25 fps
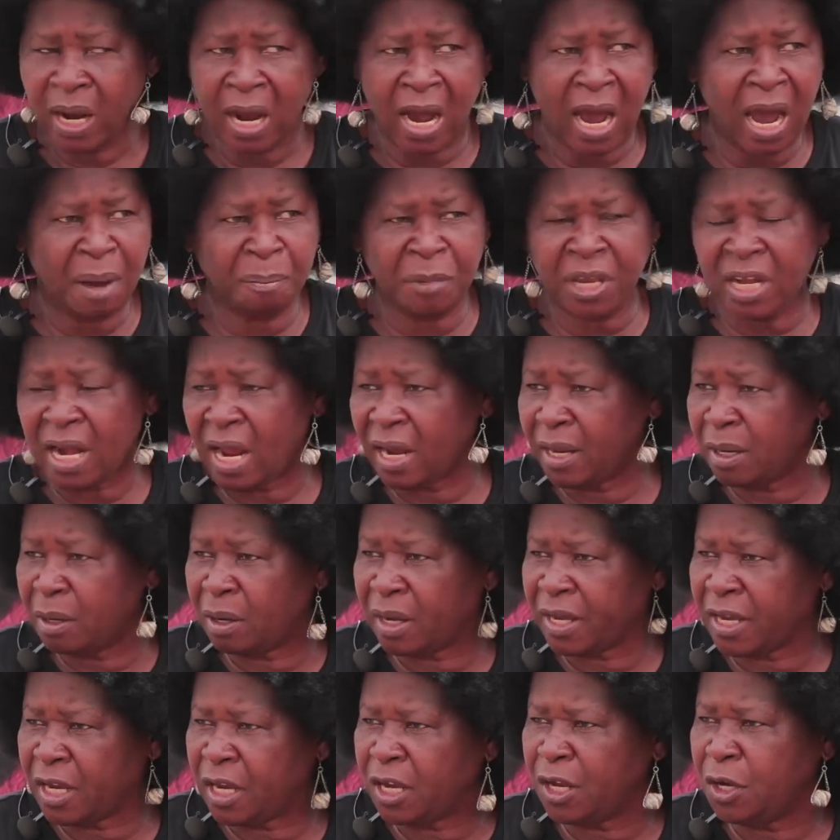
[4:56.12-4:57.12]
Amina,
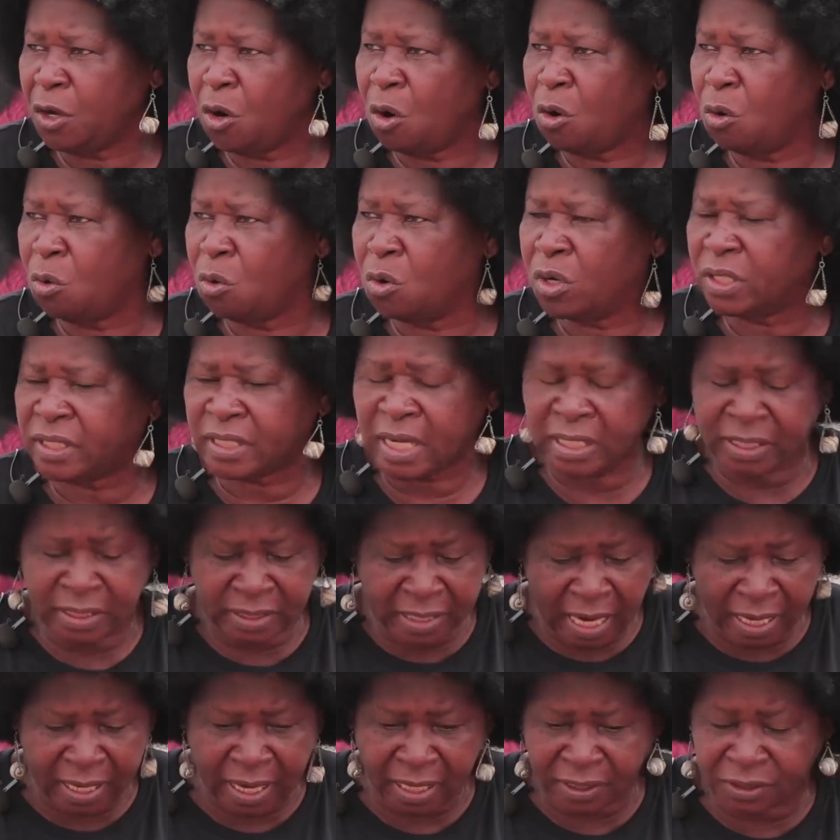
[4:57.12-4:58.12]
who is the
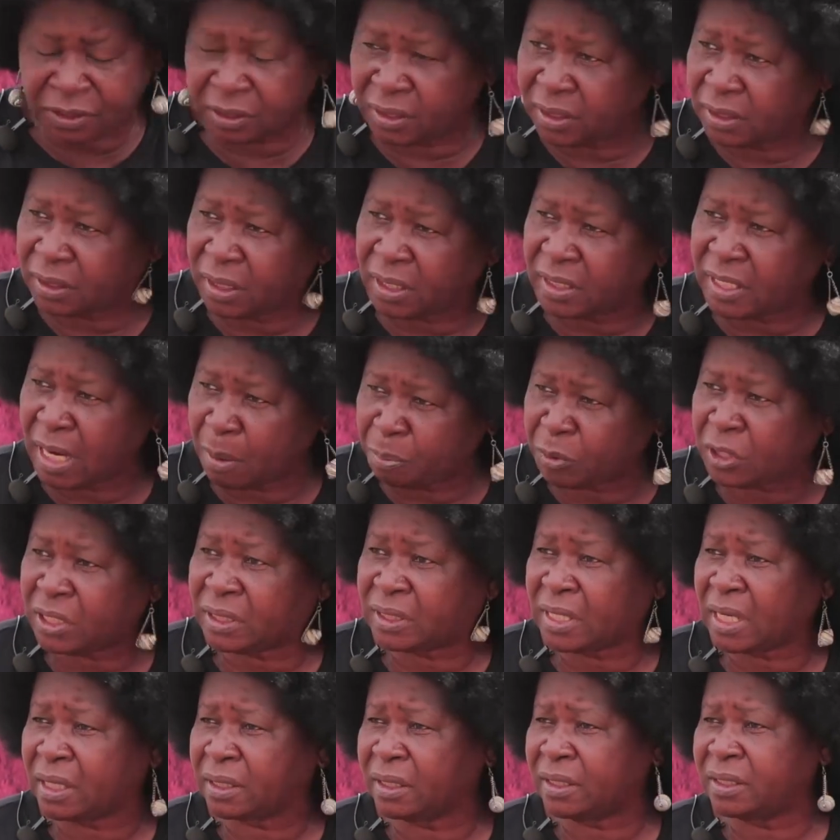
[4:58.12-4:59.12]
secretary, the
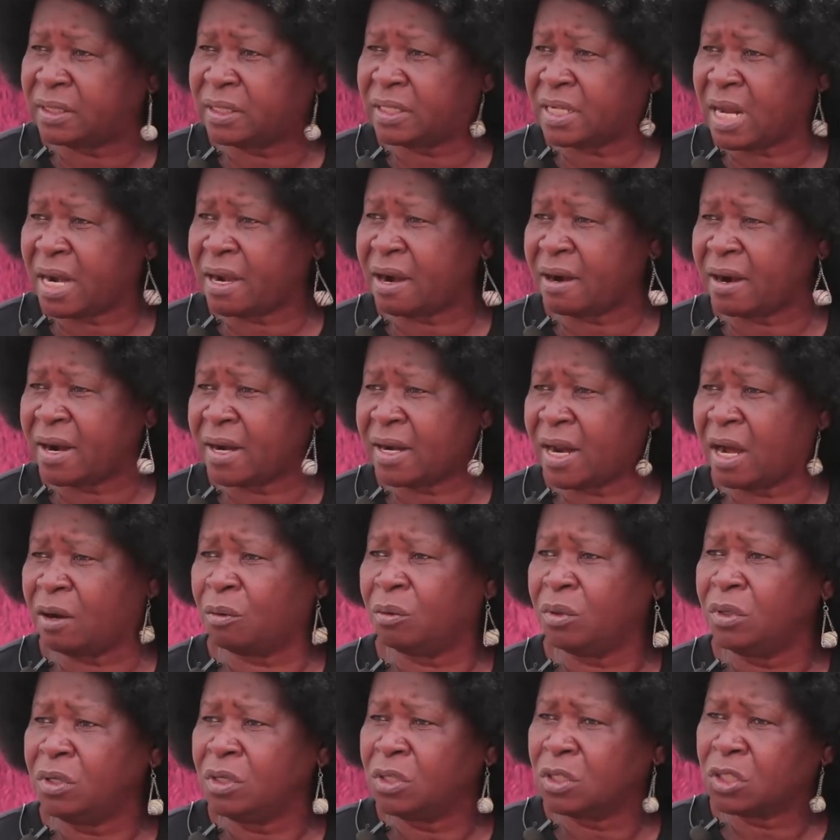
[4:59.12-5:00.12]
deputy secretary general
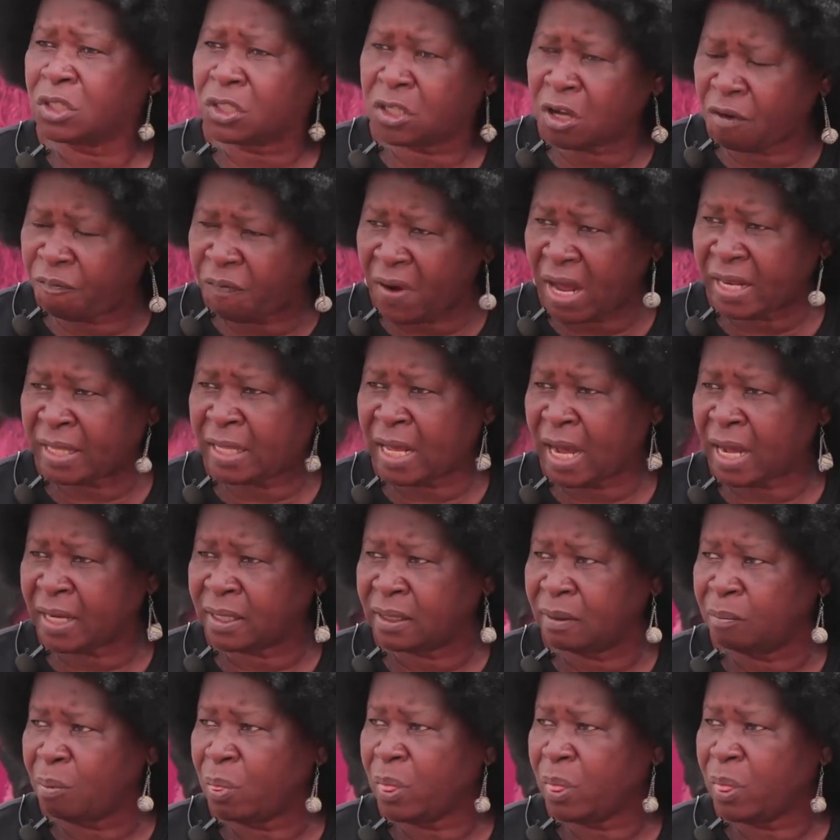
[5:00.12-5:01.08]
now, suffered that.